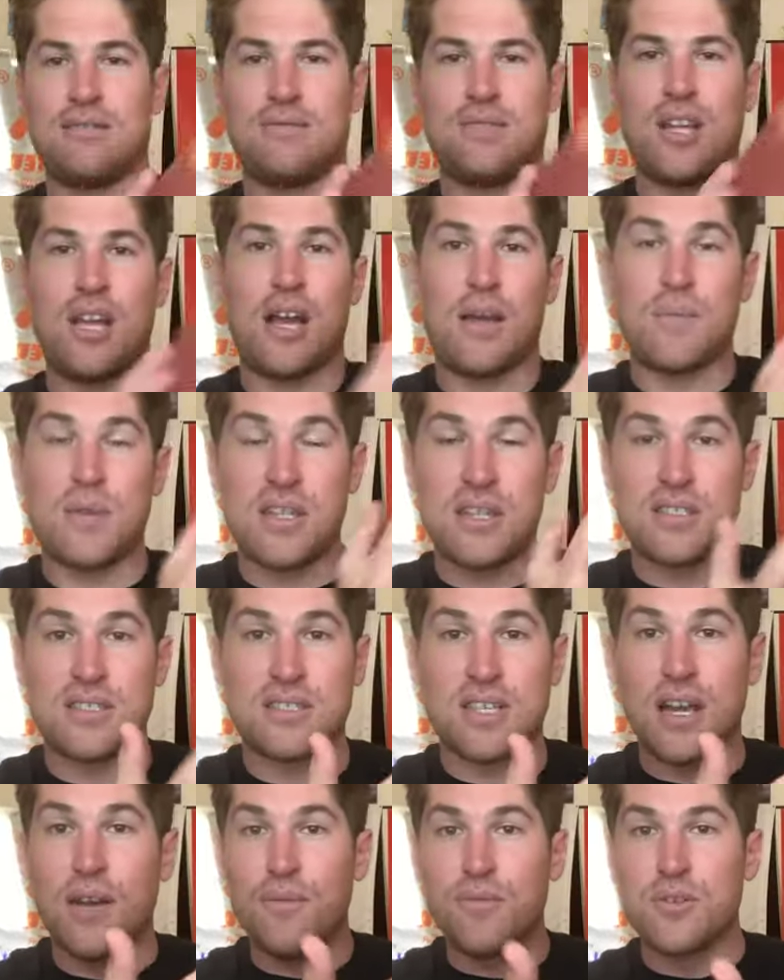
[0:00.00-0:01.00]
I mean, it's
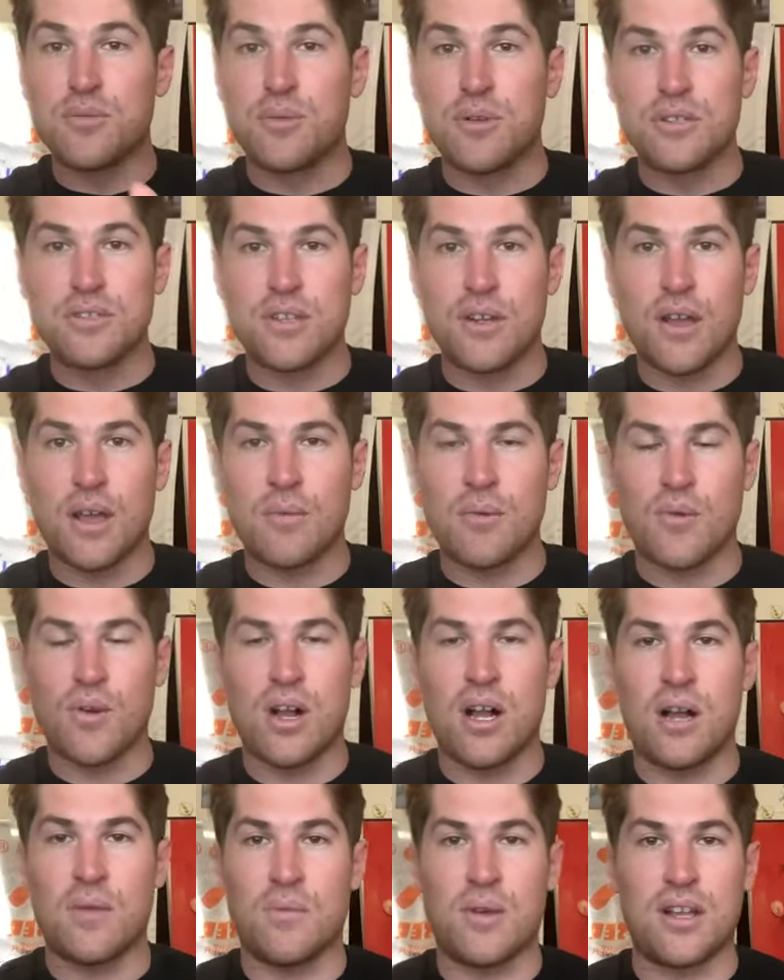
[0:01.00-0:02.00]
comfortable, don't get me
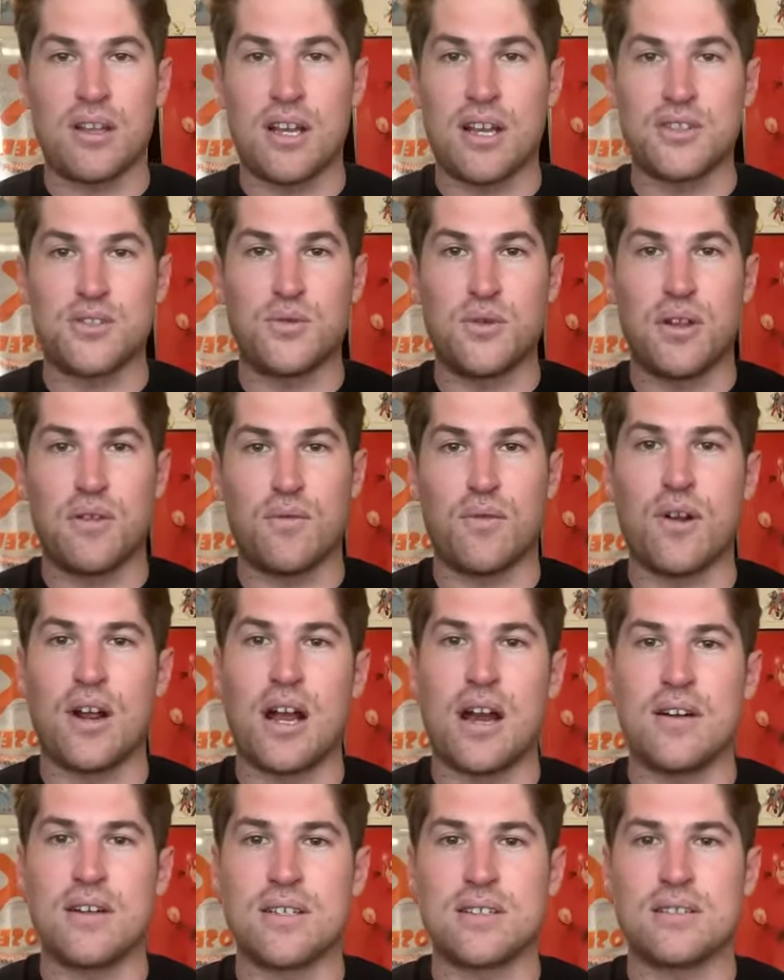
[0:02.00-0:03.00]
wrong, but not 24
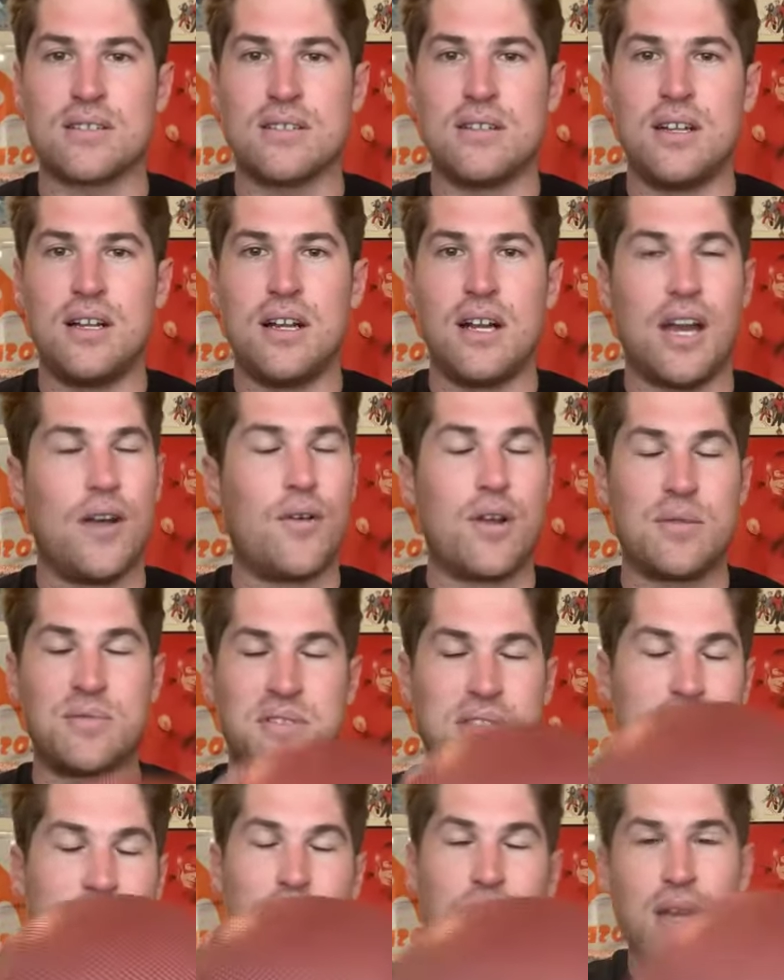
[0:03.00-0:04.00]
hours. And when I'm
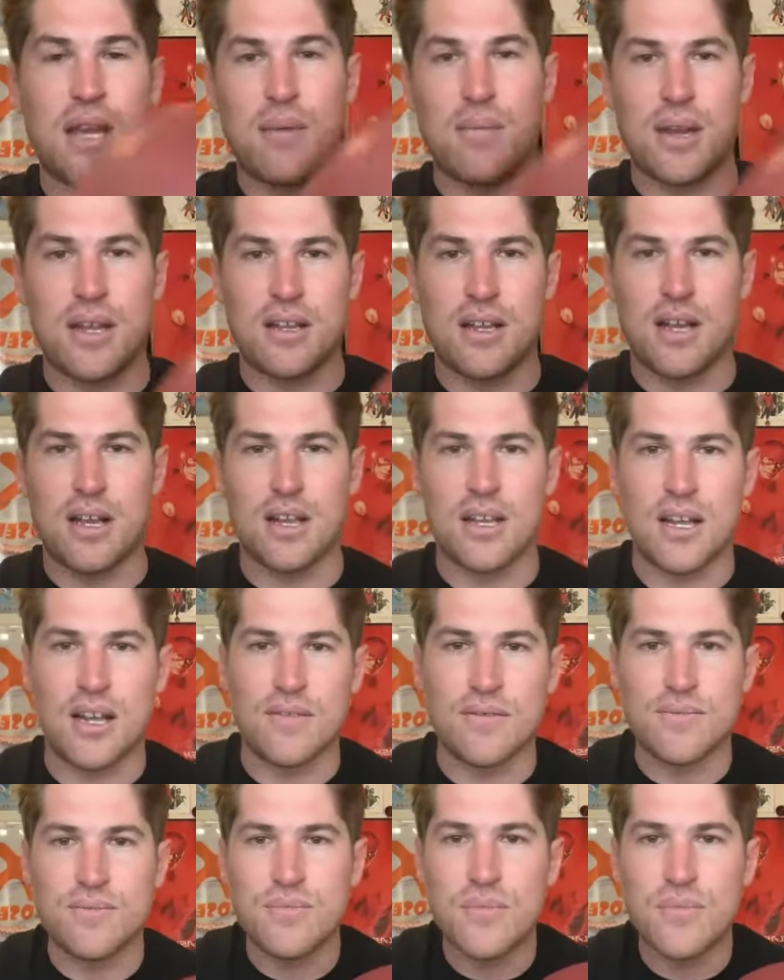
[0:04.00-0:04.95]
sleeping, I might knock it off.